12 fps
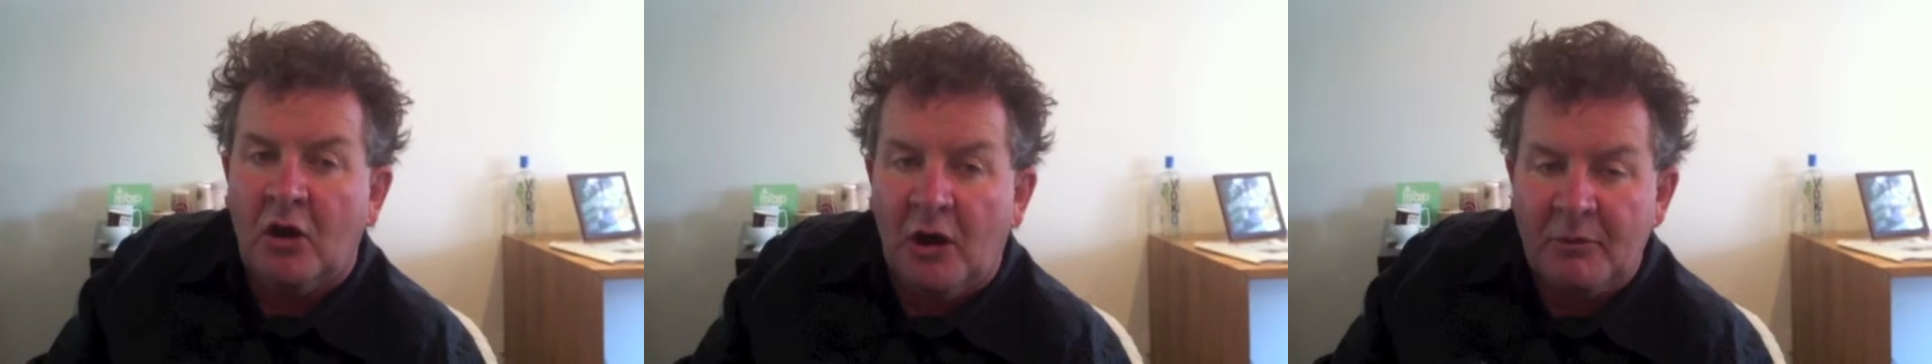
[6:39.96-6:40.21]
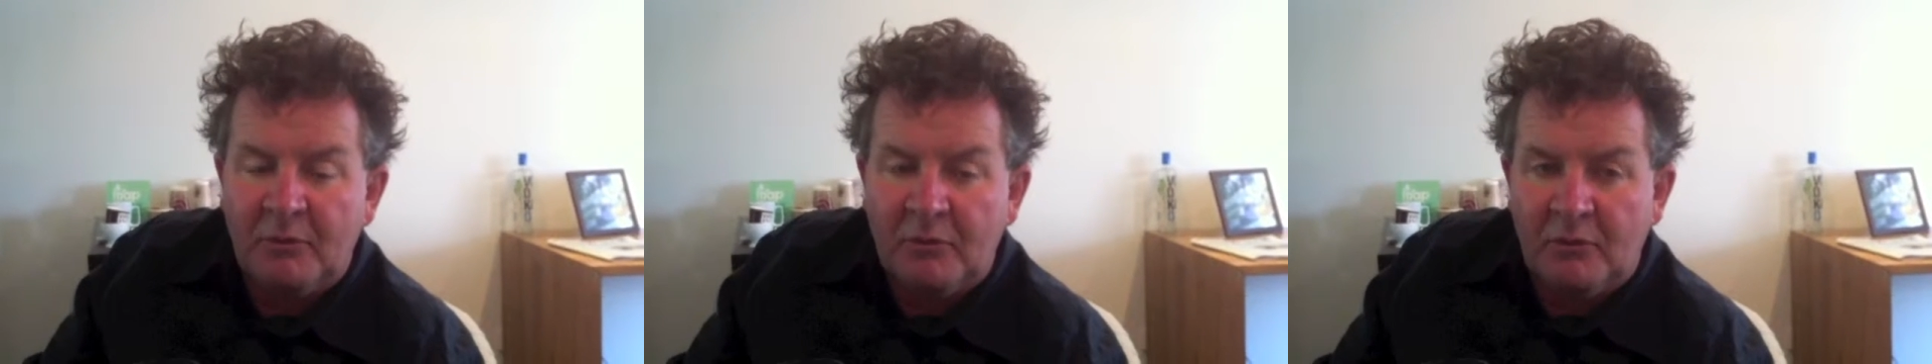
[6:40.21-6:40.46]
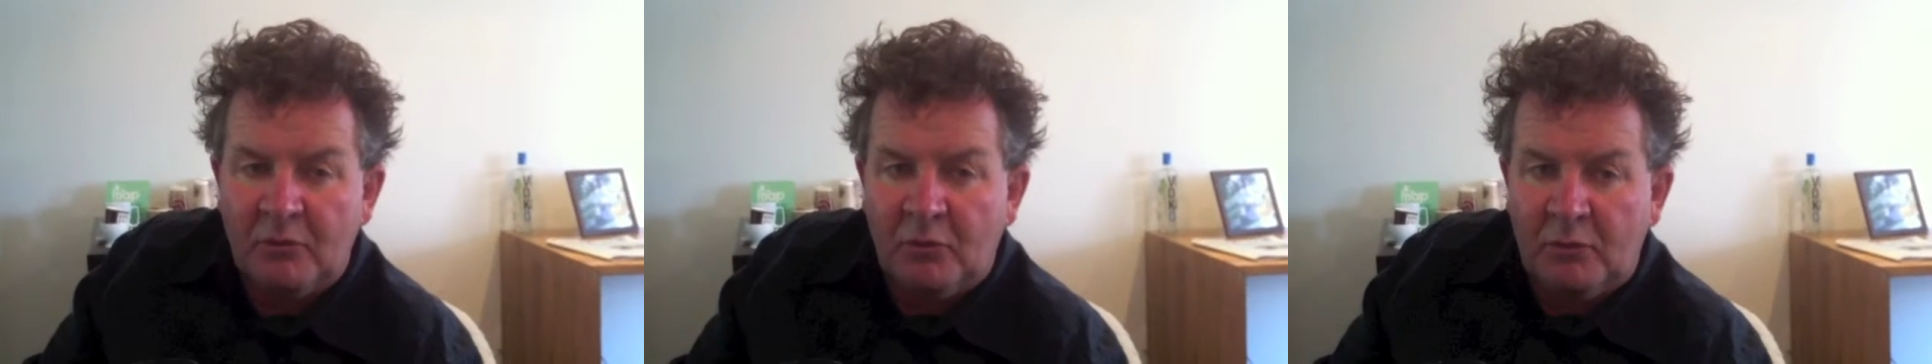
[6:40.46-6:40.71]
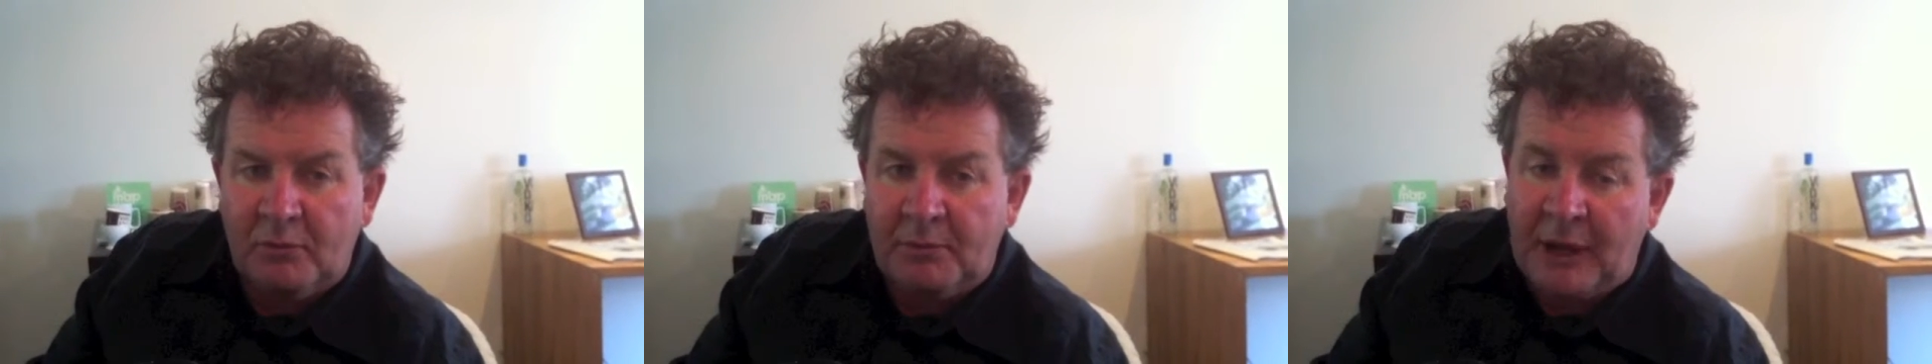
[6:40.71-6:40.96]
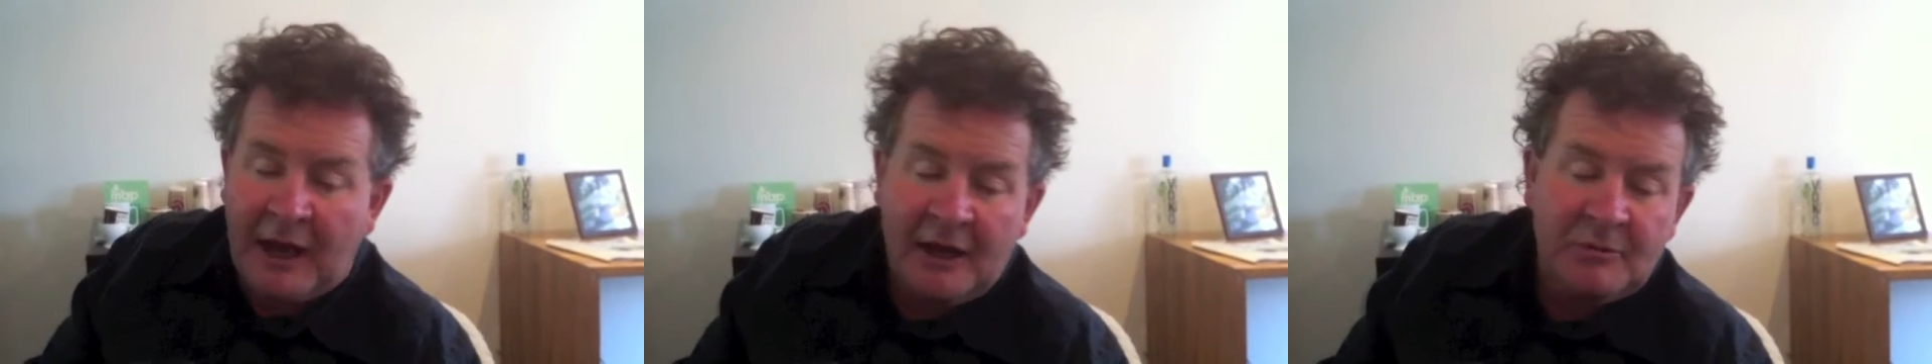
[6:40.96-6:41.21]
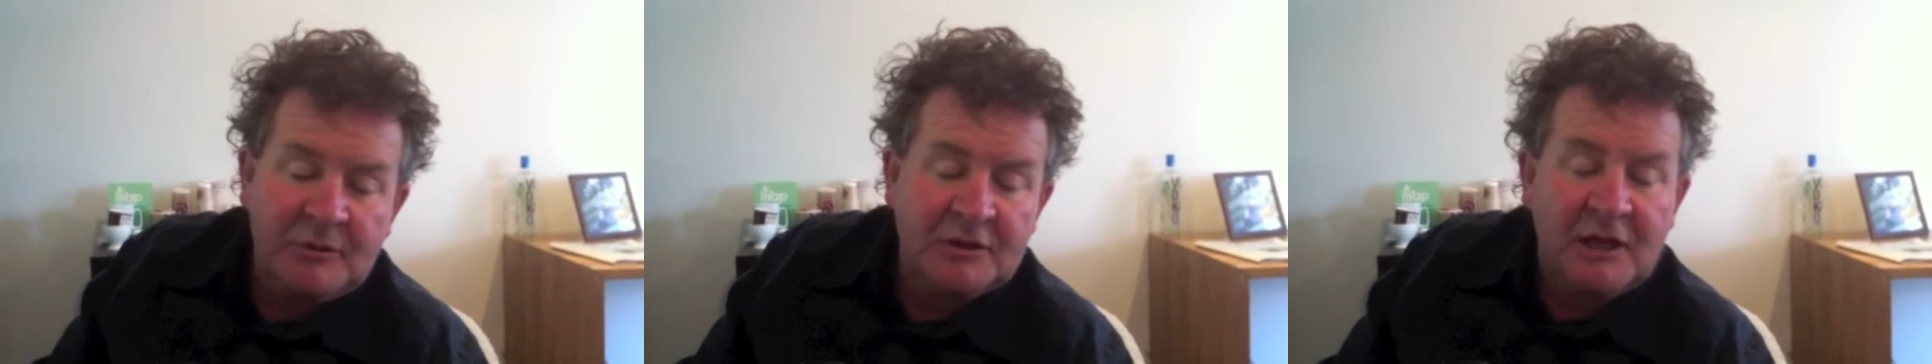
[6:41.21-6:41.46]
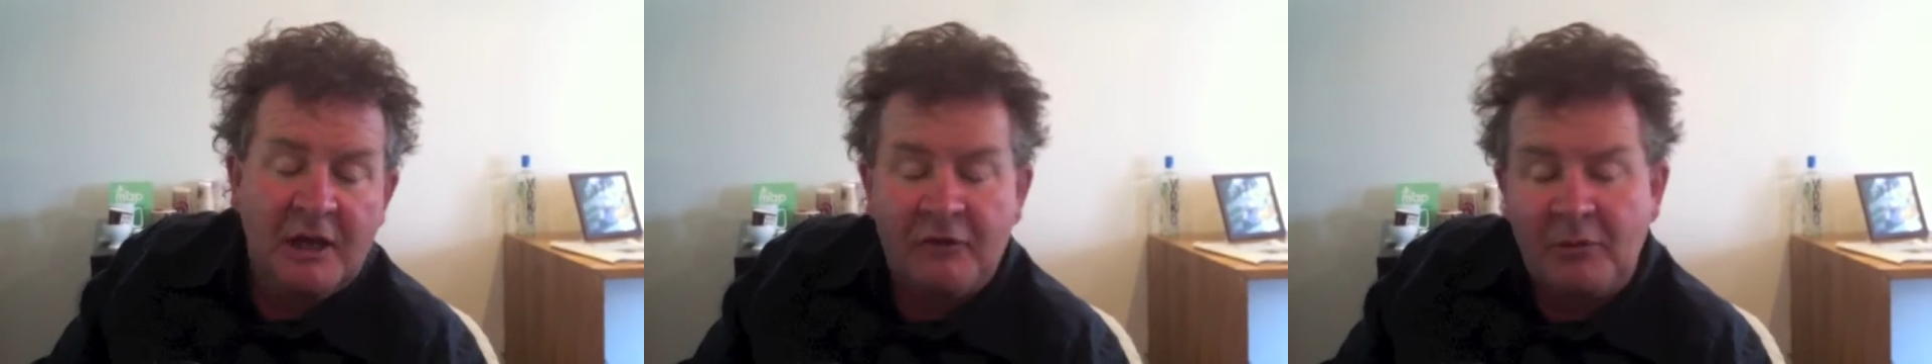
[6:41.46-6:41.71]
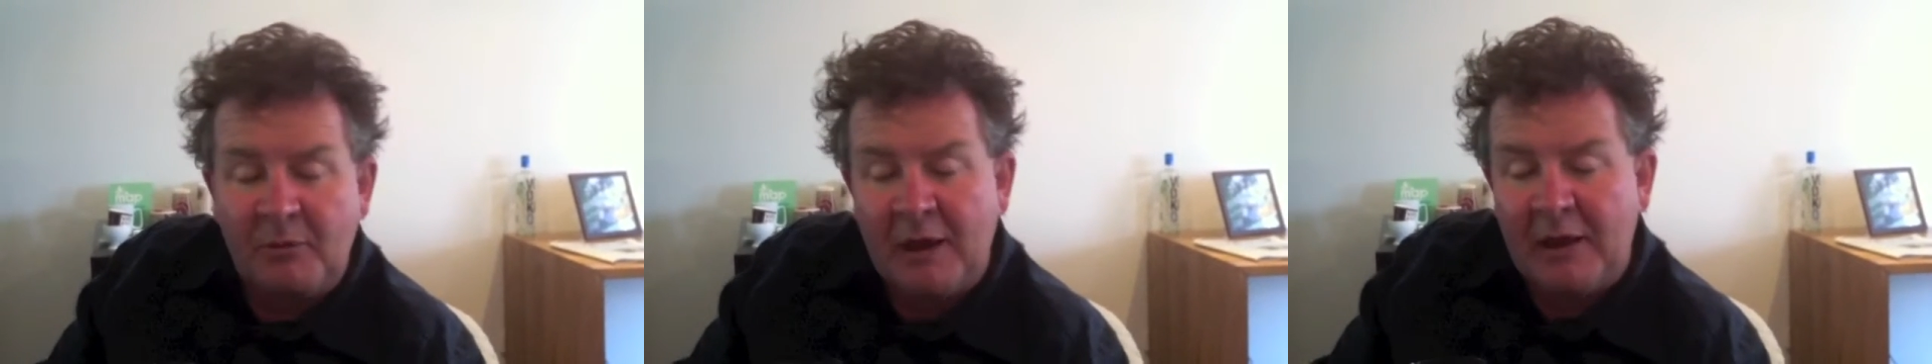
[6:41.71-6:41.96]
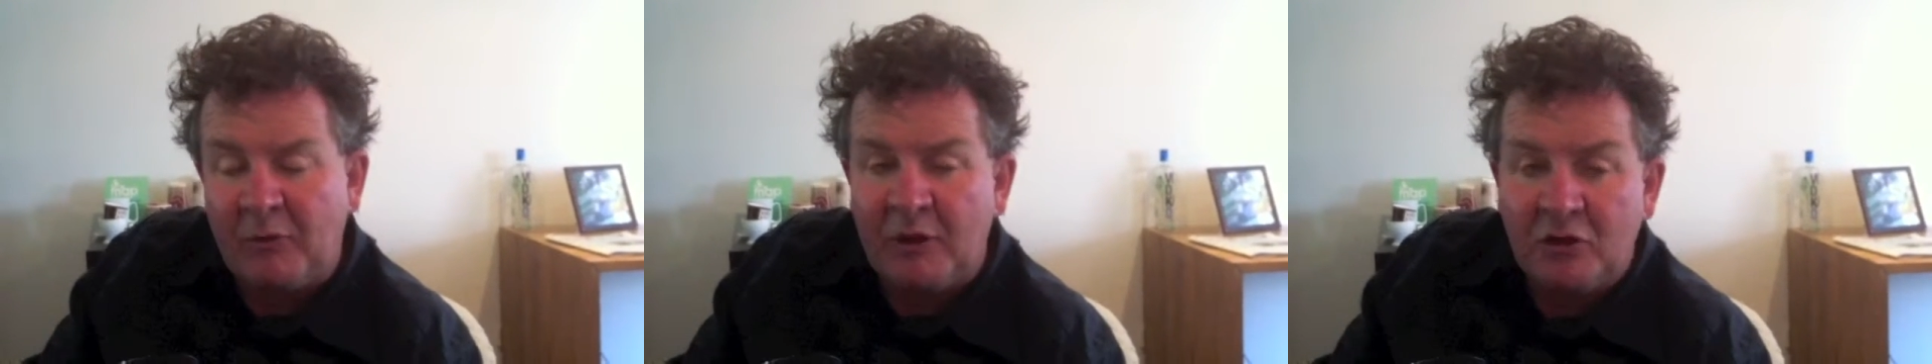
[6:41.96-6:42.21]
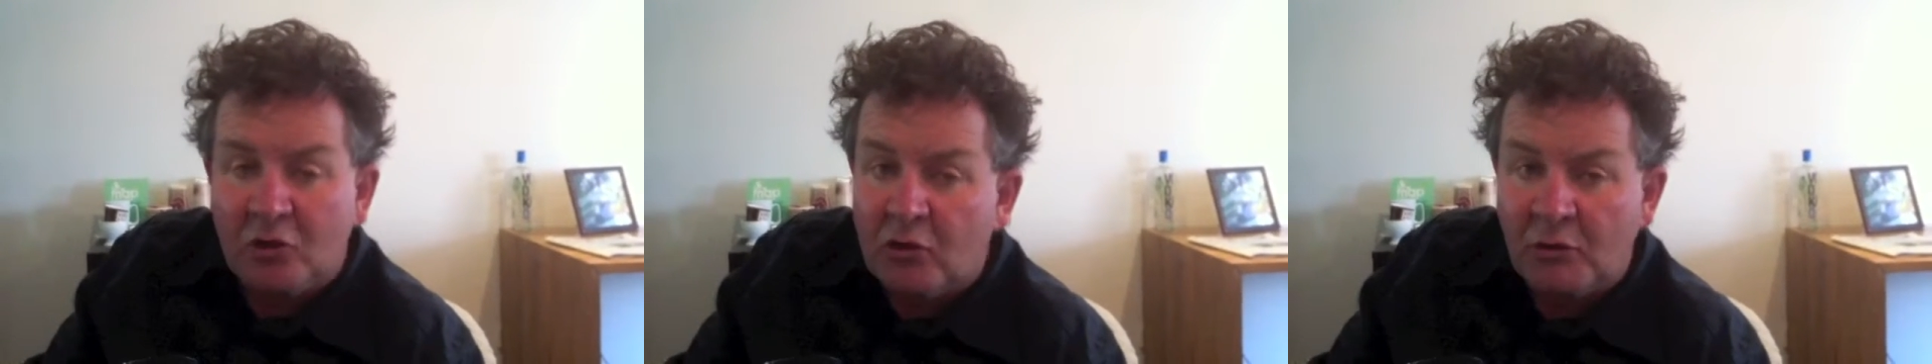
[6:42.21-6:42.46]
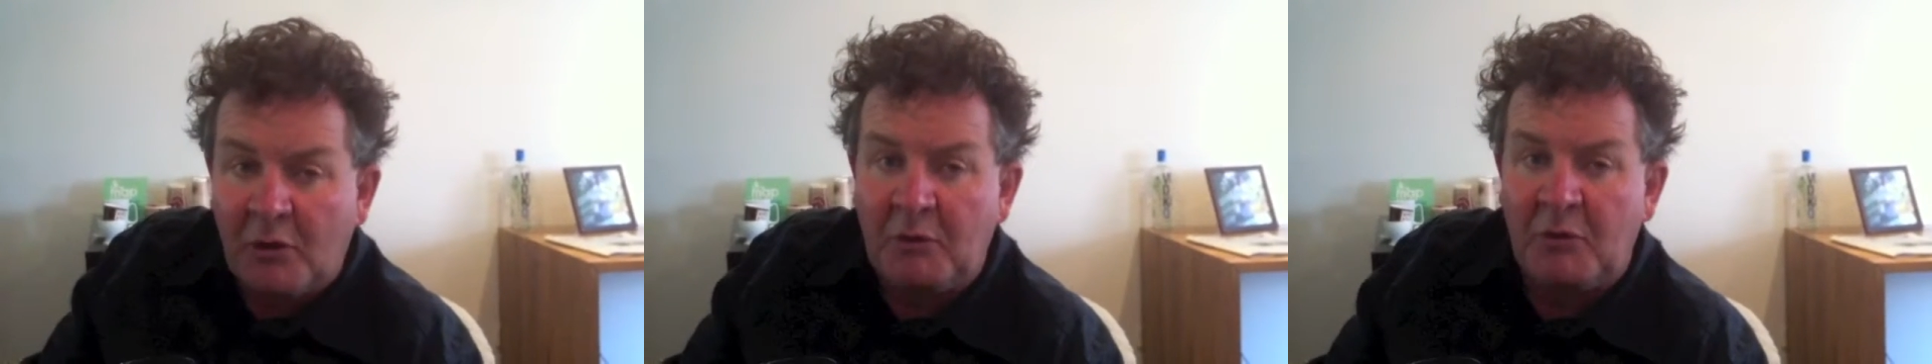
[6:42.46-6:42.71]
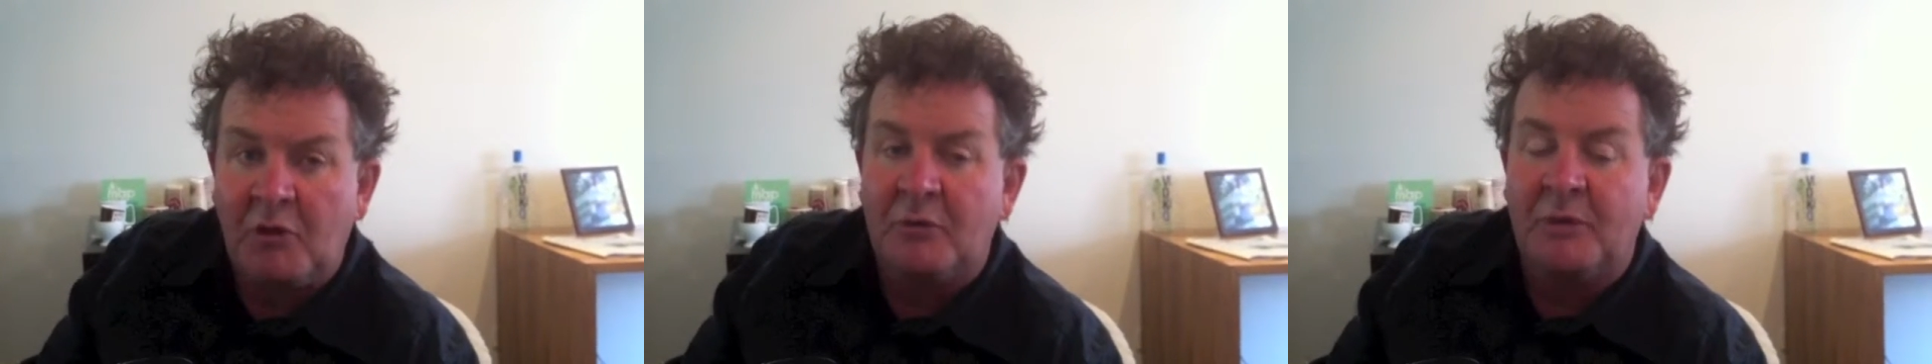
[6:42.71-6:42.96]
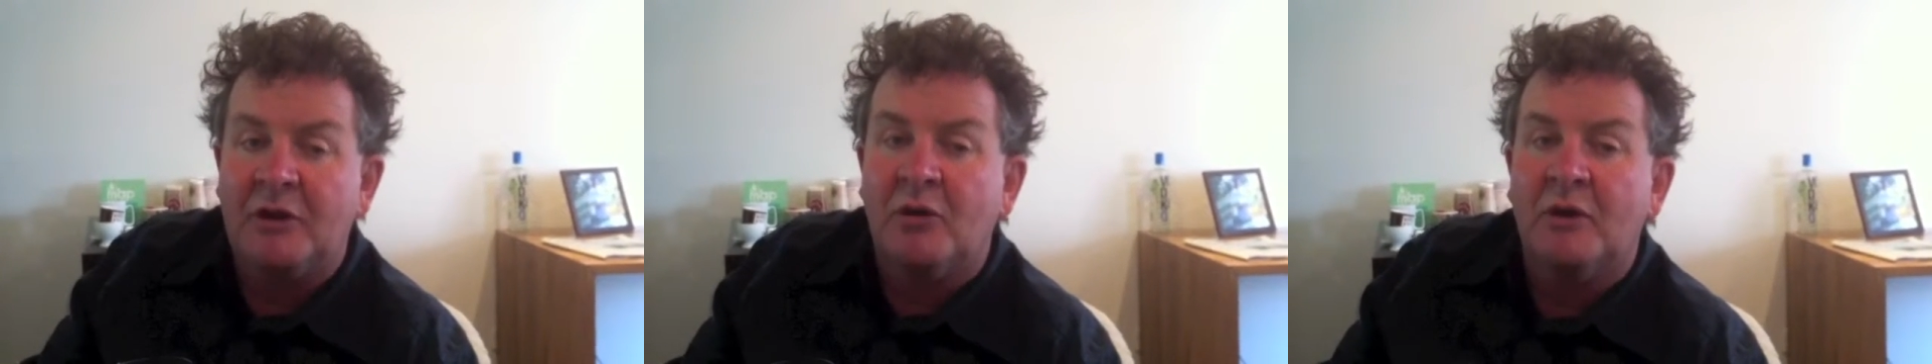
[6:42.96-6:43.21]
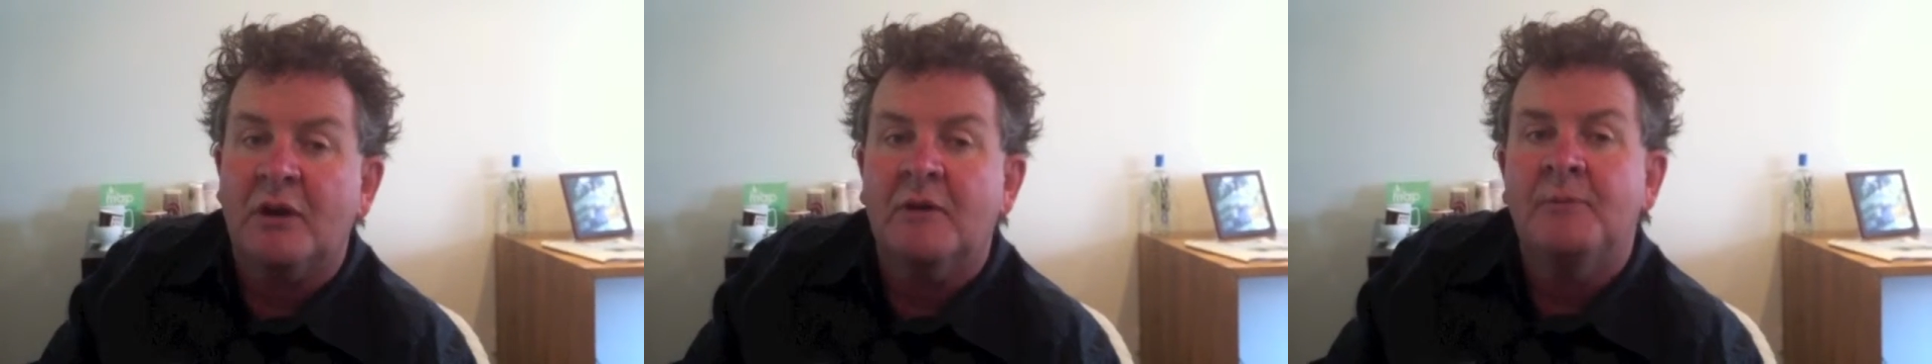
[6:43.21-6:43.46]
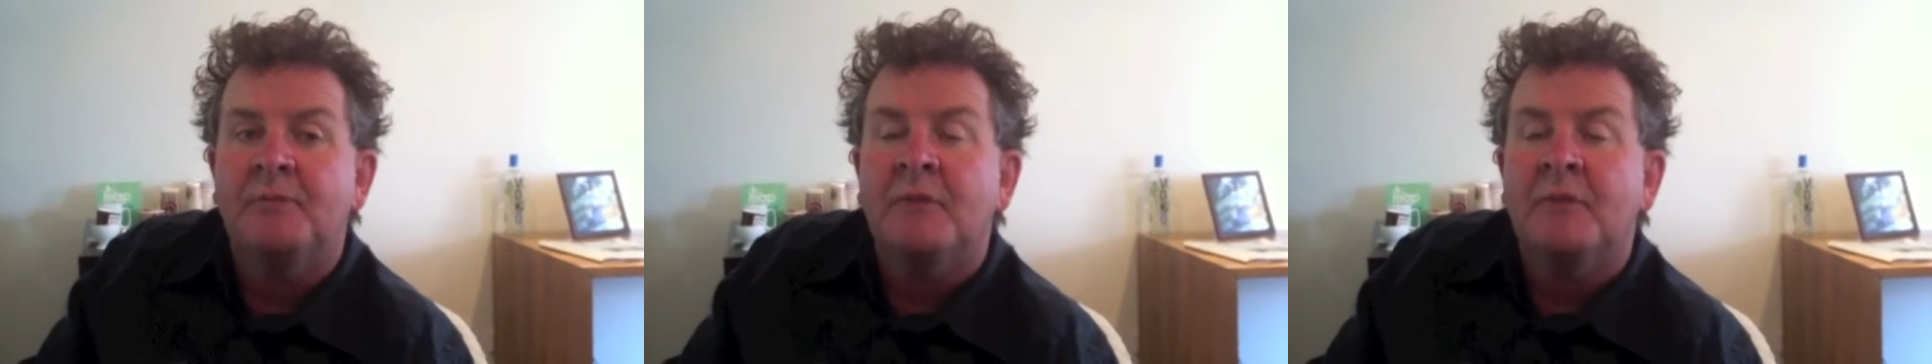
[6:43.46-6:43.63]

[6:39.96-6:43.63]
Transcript: I'm Pat, myself and Matt, we're doing what we want to be doing,